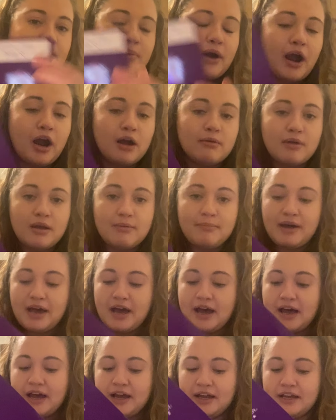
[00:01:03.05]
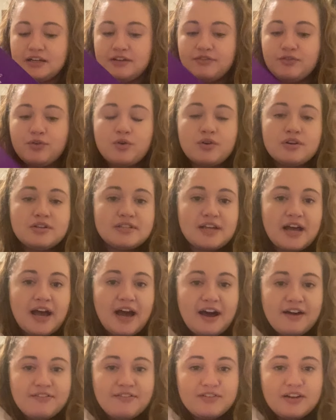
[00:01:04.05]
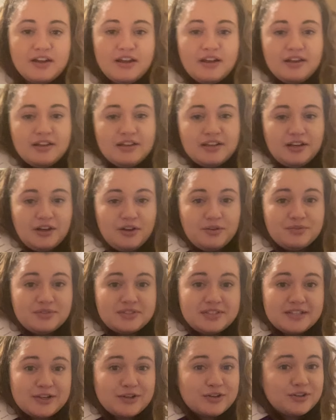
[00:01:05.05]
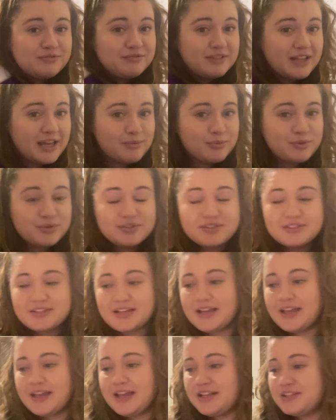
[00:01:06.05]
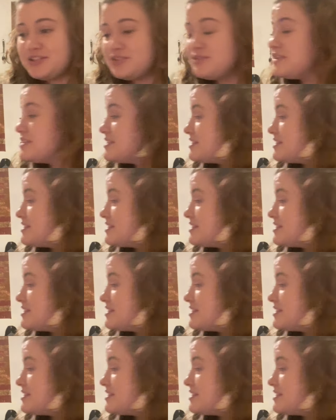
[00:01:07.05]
borrow my bag, and of course I have, sticker labels. I can't stress